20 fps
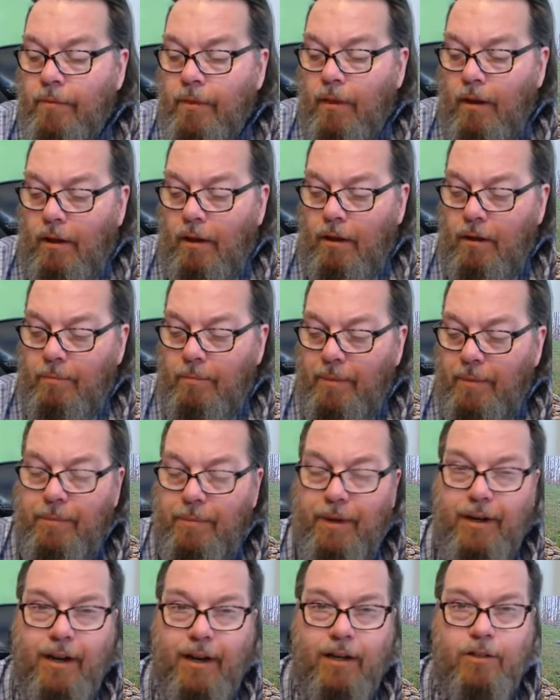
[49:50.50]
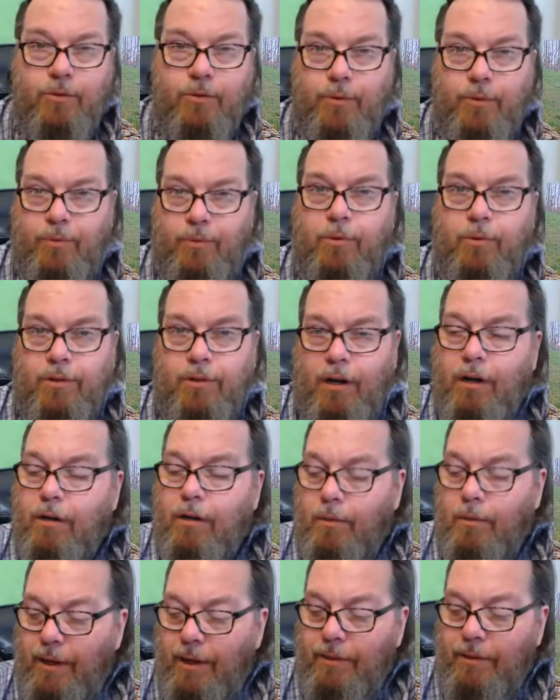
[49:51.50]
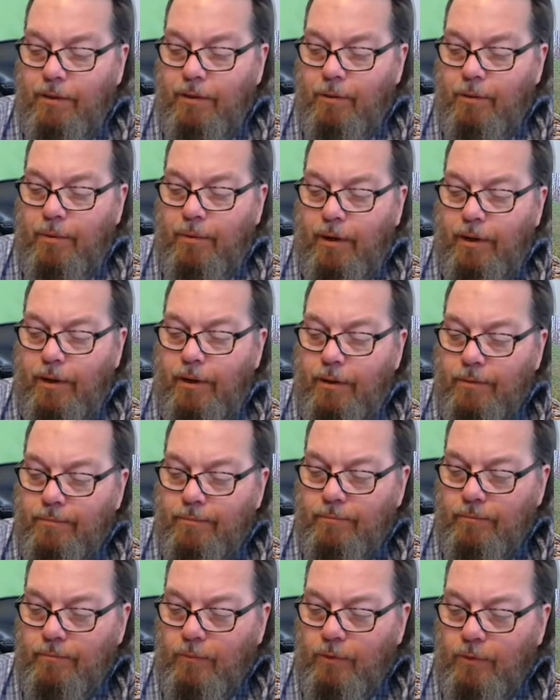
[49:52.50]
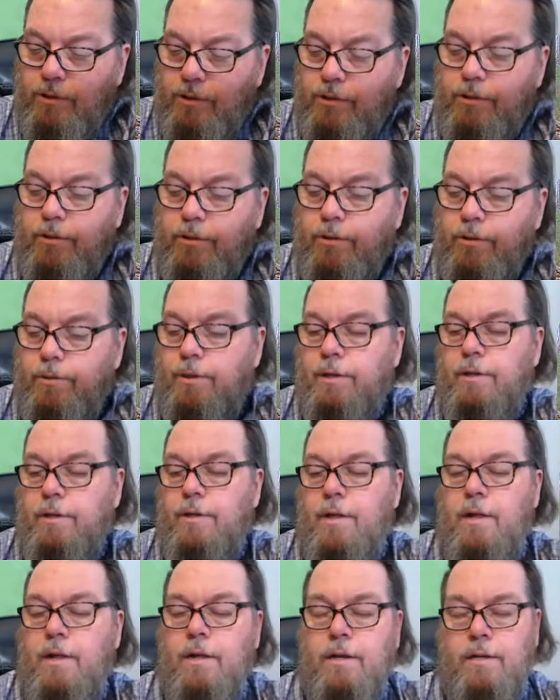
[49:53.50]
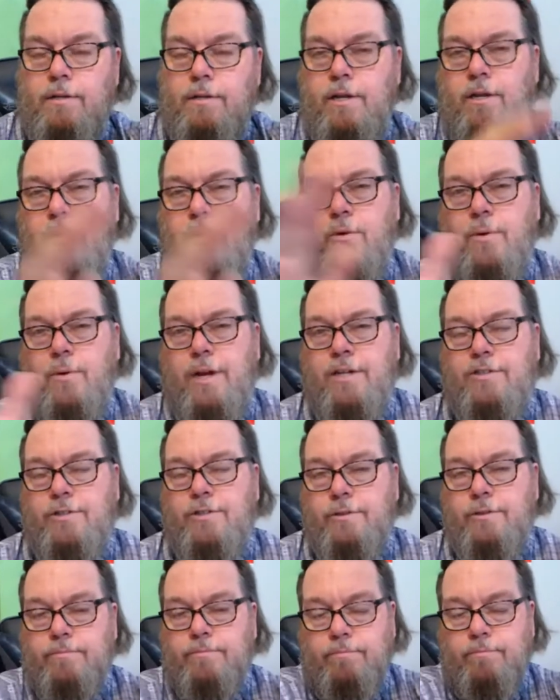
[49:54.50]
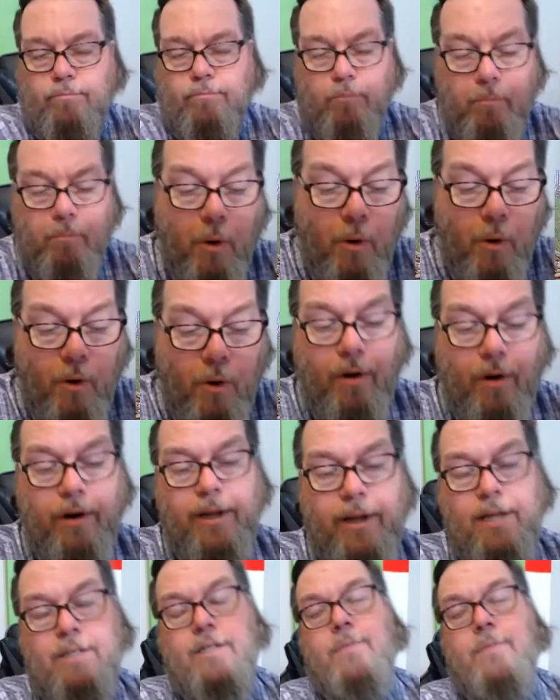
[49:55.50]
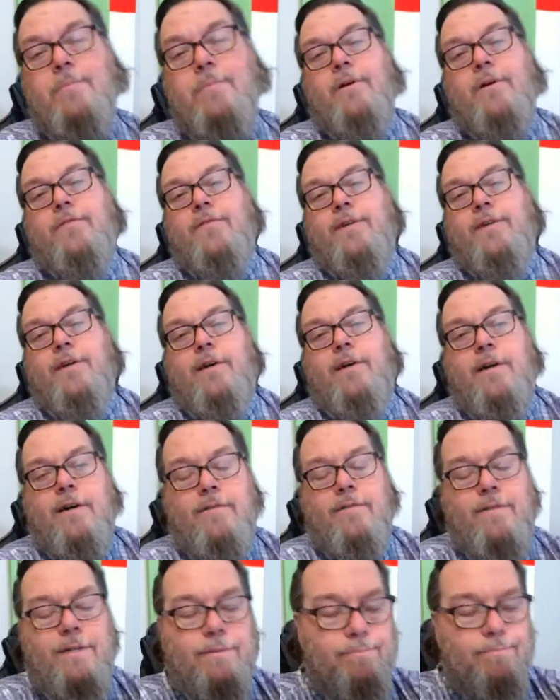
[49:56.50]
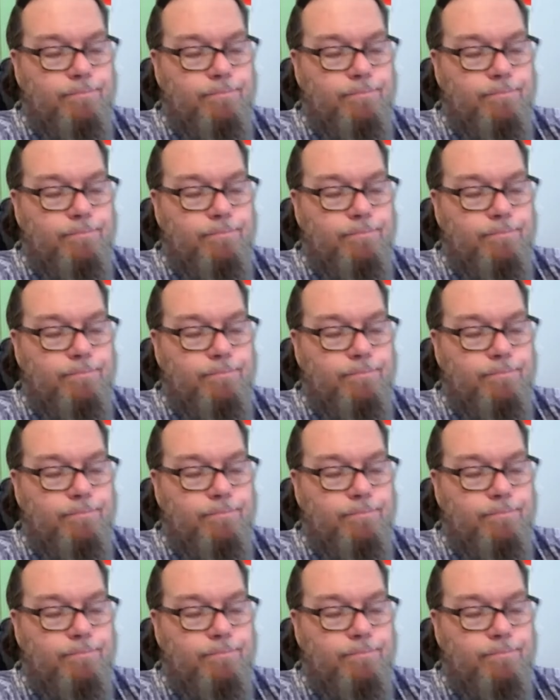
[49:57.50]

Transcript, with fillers: Uh, maybe next week we'll talk about the new product. We'll just do a continuation. More easy bird photography.